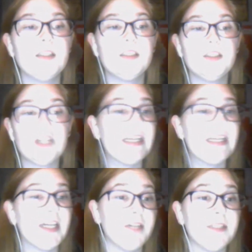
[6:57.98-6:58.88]

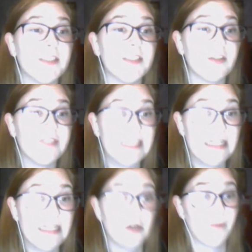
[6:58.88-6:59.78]
Draco has
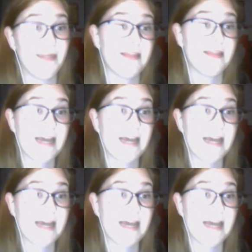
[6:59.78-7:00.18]
obviously not been that